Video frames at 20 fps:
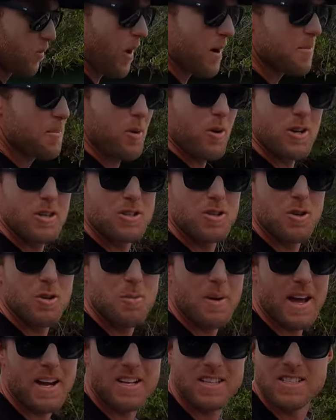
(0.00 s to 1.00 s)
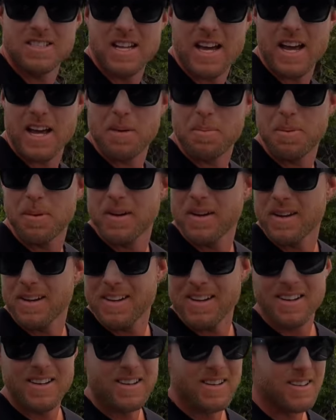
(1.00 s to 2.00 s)
one point two meters deep.
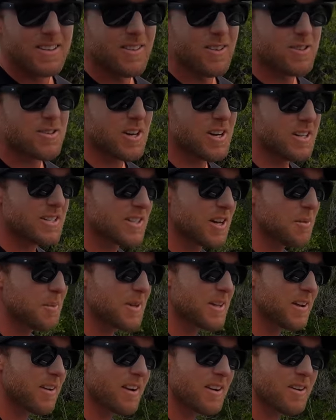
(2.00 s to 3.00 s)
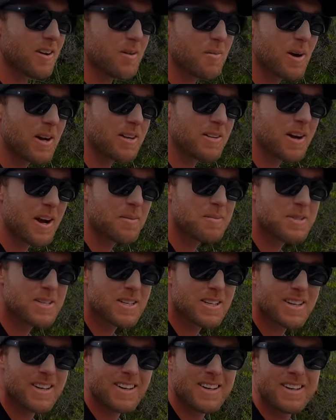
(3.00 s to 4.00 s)
You're trying to tell me there ain't no mud crabs
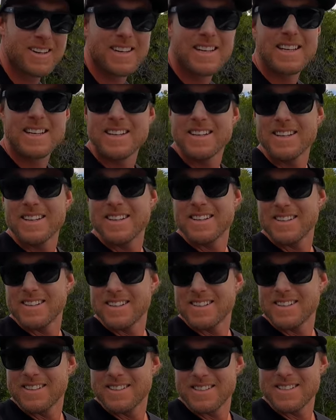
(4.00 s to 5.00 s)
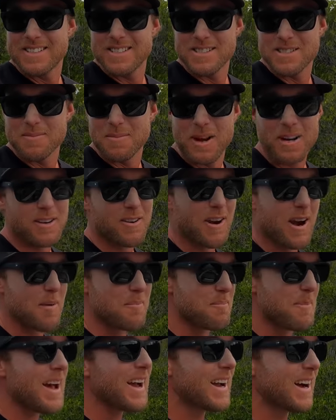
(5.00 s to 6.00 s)
in here? This is the mud crab
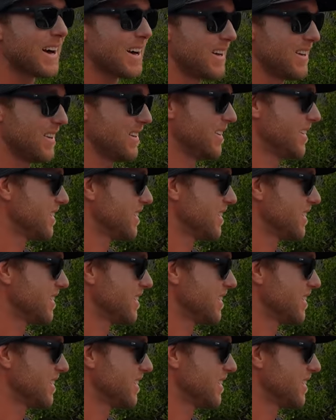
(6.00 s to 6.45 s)
mecca.